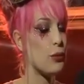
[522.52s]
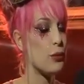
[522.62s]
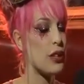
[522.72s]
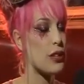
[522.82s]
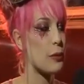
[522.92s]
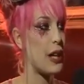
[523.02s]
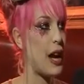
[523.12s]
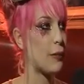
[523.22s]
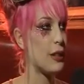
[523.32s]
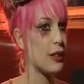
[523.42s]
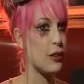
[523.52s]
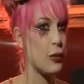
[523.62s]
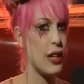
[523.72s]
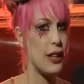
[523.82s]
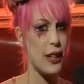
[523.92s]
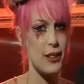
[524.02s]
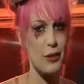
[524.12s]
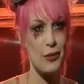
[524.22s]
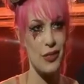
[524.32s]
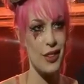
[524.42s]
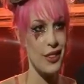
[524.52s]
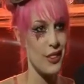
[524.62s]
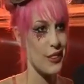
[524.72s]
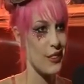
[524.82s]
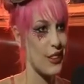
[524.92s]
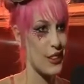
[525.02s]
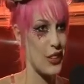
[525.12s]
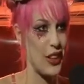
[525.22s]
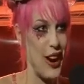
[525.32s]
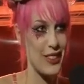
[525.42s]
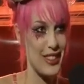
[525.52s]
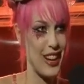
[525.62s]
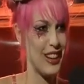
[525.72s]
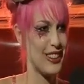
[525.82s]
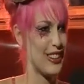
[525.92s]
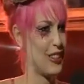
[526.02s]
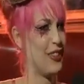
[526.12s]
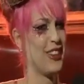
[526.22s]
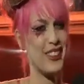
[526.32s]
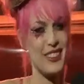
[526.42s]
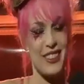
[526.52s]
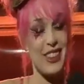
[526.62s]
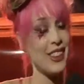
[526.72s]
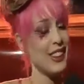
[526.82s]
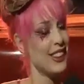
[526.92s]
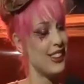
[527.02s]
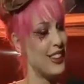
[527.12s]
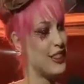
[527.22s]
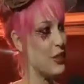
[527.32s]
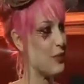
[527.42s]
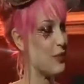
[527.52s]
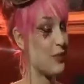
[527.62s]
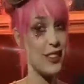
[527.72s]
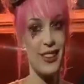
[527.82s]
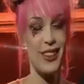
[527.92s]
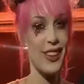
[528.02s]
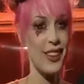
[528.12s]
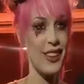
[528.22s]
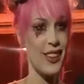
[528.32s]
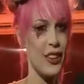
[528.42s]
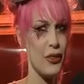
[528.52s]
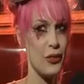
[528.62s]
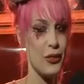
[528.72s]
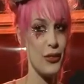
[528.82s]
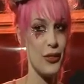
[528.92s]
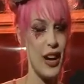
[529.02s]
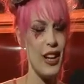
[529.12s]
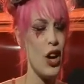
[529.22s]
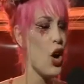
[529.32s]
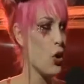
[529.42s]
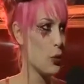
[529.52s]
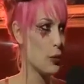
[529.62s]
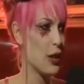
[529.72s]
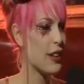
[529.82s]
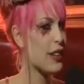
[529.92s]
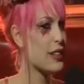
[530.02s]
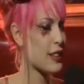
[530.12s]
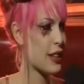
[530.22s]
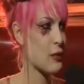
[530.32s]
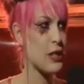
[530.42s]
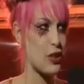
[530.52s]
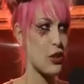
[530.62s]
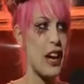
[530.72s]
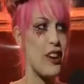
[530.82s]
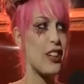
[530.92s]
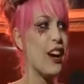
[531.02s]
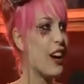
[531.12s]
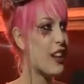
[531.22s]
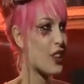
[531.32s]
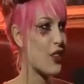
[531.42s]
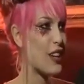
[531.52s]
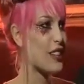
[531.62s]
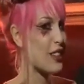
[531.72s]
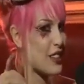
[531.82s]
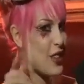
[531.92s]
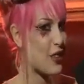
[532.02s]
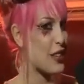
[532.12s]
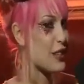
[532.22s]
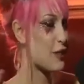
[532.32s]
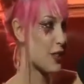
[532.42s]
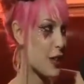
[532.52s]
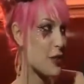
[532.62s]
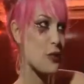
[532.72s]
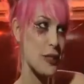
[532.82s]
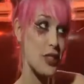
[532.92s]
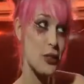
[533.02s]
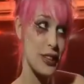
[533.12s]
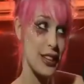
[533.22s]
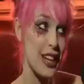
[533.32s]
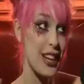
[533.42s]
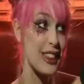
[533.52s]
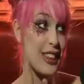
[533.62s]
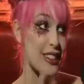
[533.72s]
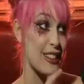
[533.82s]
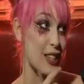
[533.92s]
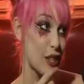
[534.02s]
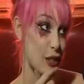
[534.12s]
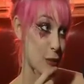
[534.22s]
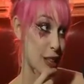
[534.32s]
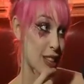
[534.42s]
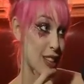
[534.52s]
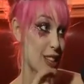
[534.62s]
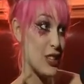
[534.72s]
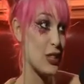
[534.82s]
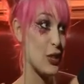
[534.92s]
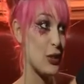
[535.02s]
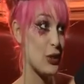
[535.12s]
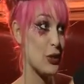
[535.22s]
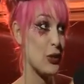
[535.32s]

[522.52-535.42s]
what's been happening, and why I guess kids are outside sleeping on the street. I hope that it's going to be sold out. Otherwise, there is no reason for them to have been doing that, and that scares me. So